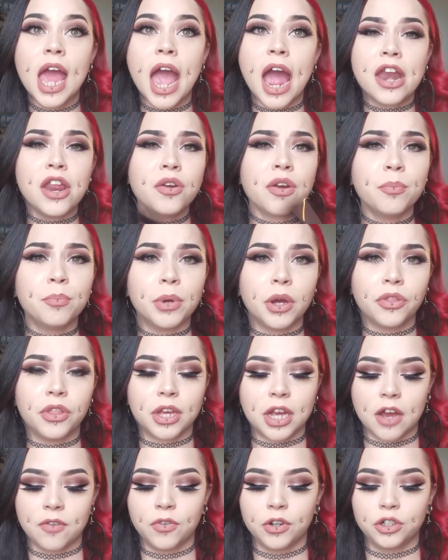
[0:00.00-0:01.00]
And you can build the
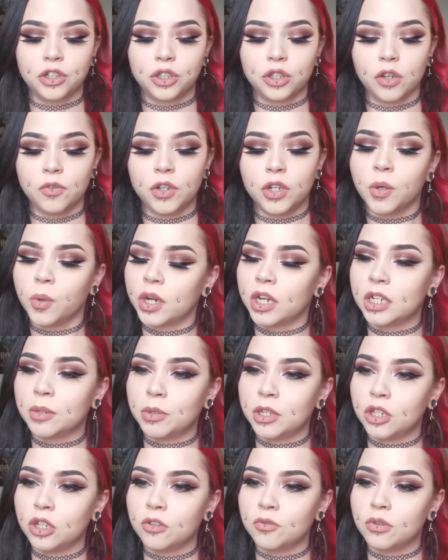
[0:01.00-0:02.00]
coverage, so if you don't want it to
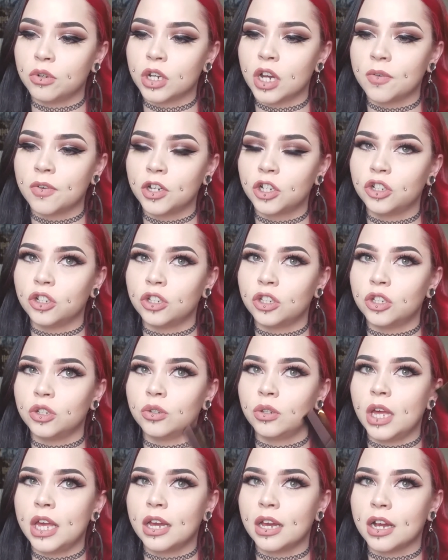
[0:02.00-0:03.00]
be too full coverage, just
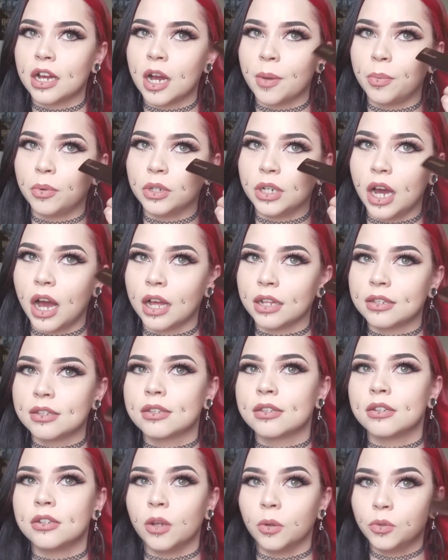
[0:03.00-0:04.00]
do like a couple
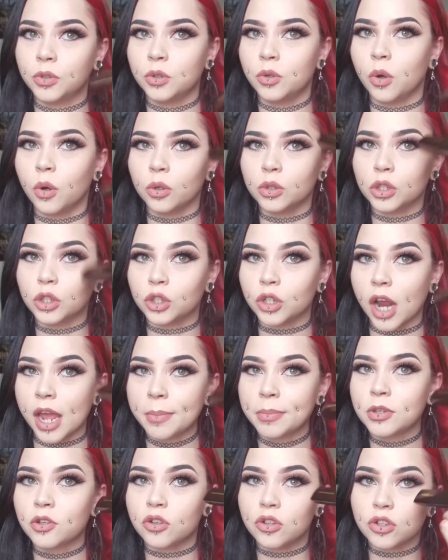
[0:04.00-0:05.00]
dots. Don't do whole
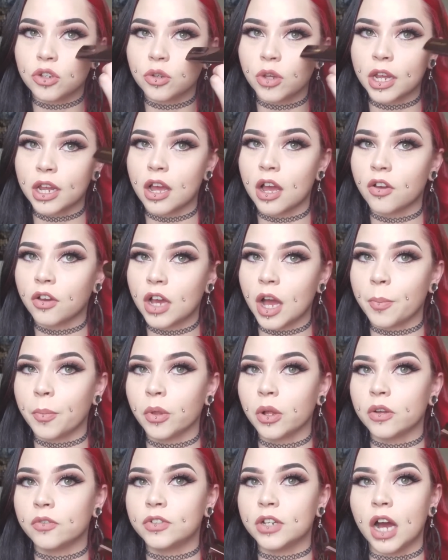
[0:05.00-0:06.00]
stripes, just do like a
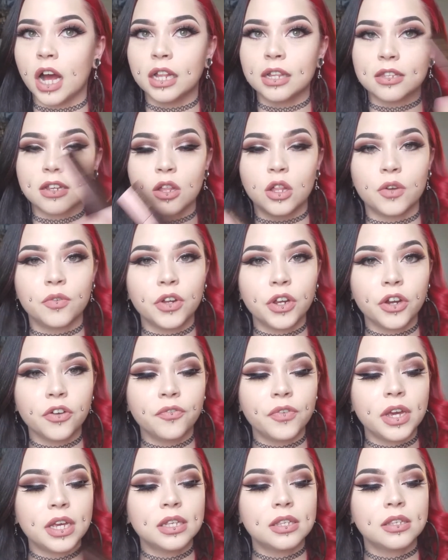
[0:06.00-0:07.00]
couple of dots all over your
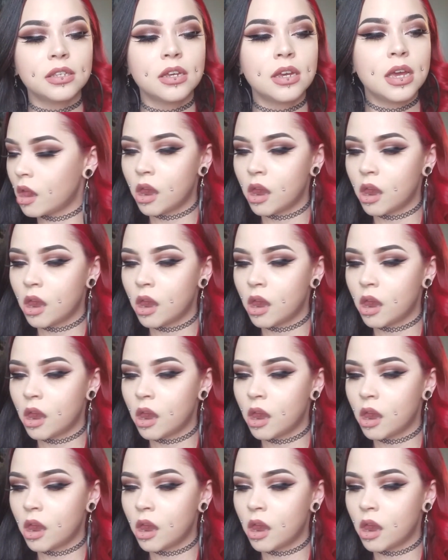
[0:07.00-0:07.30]
face.